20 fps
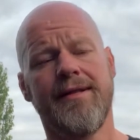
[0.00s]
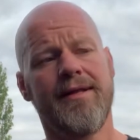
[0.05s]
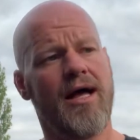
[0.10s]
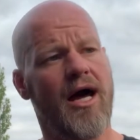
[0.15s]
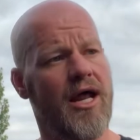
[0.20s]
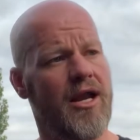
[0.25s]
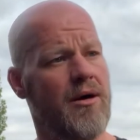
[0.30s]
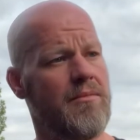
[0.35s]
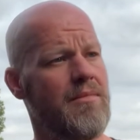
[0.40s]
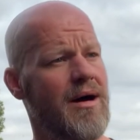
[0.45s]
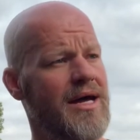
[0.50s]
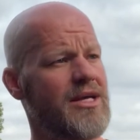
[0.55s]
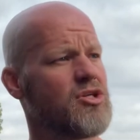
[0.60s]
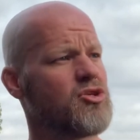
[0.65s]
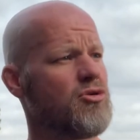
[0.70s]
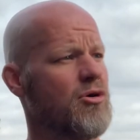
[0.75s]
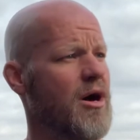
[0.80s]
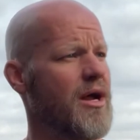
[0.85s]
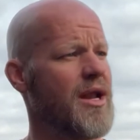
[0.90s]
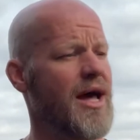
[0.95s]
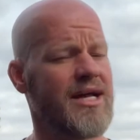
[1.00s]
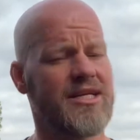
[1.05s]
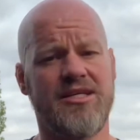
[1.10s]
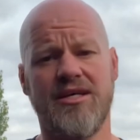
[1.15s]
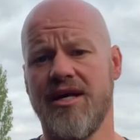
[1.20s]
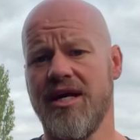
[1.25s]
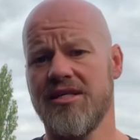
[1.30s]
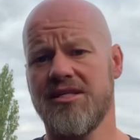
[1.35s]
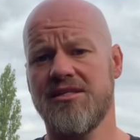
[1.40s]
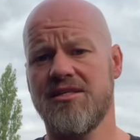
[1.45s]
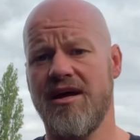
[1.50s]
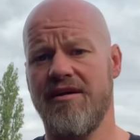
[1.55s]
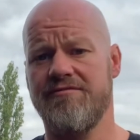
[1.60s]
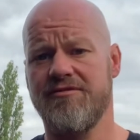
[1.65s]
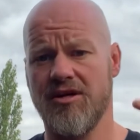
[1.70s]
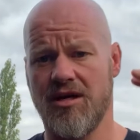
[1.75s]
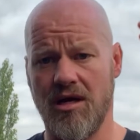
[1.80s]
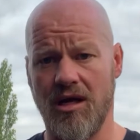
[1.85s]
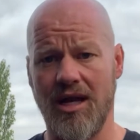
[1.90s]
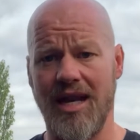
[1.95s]
and I may try and actually get Steph
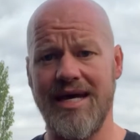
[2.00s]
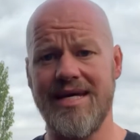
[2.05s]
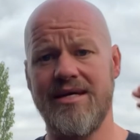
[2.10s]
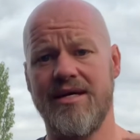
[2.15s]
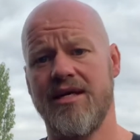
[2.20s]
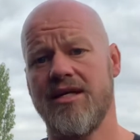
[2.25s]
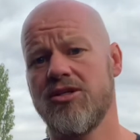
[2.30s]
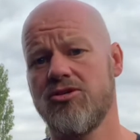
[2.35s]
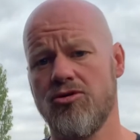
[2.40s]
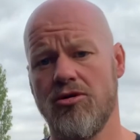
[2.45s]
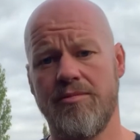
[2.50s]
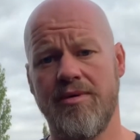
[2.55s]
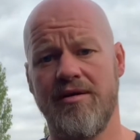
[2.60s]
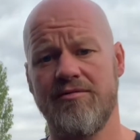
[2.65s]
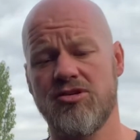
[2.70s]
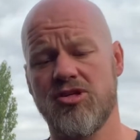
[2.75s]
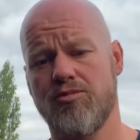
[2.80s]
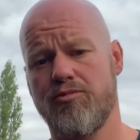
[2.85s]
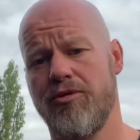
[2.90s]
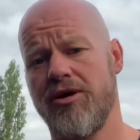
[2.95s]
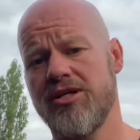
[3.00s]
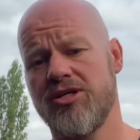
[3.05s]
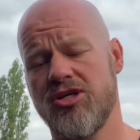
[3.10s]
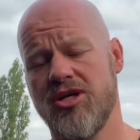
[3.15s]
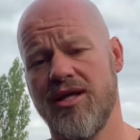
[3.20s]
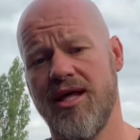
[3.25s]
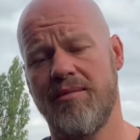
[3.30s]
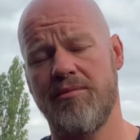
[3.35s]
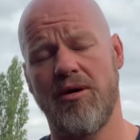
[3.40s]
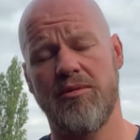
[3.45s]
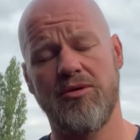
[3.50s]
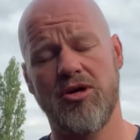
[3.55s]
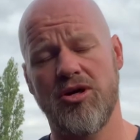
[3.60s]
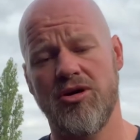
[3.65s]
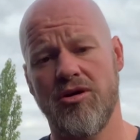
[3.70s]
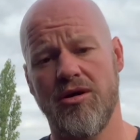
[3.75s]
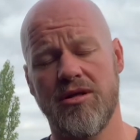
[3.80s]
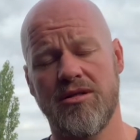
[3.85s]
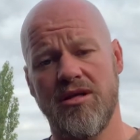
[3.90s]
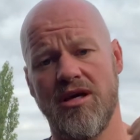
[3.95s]
to collate it into a bit of a spreadsheet. That might be a
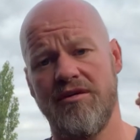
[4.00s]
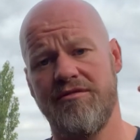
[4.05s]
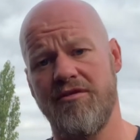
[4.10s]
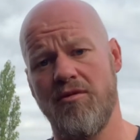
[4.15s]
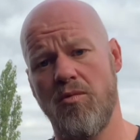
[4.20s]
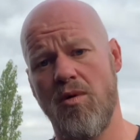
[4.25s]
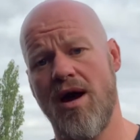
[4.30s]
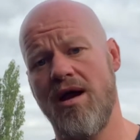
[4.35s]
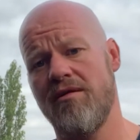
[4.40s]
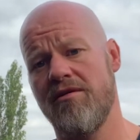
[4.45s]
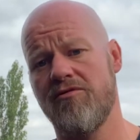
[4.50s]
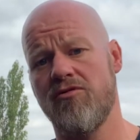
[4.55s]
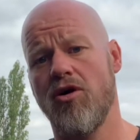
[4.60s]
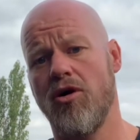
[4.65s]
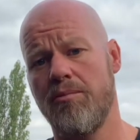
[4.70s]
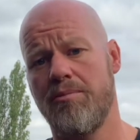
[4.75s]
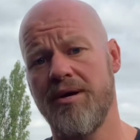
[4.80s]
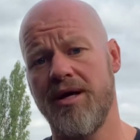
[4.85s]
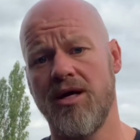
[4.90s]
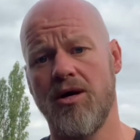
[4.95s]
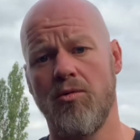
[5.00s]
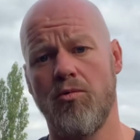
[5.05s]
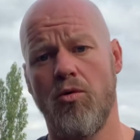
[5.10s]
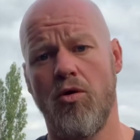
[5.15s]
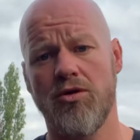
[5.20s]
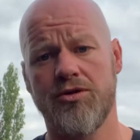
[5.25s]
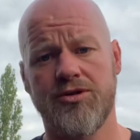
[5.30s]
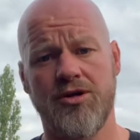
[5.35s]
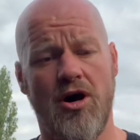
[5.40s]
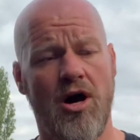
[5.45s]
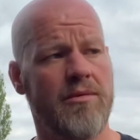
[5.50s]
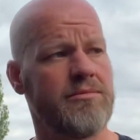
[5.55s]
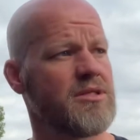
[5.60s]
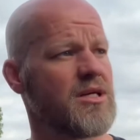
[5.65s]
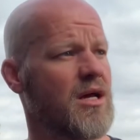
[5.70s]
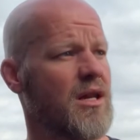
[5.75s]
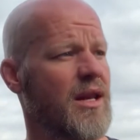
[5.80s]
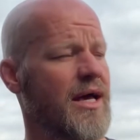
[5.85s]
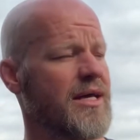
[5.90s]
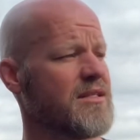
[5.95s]
good idea for where I've got to be at what time to
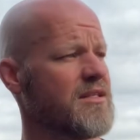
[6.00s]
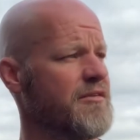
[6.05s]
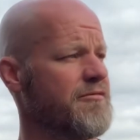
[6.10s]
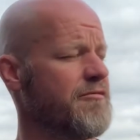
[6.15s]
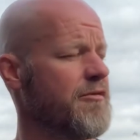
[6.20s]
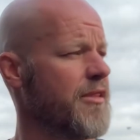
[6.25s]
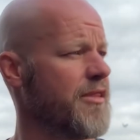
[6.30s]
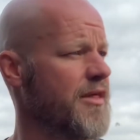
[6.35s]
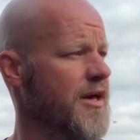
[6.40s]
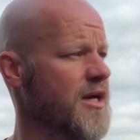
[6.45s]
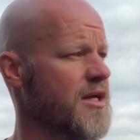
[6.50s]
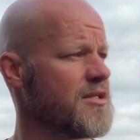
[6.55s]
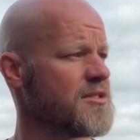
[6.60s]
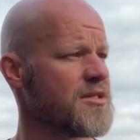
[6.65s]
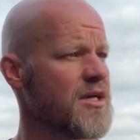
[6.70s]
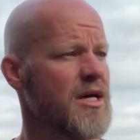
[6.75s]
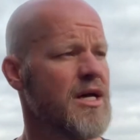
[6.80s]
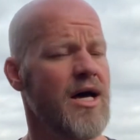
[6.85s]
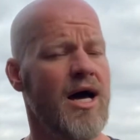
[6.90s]
collect different things.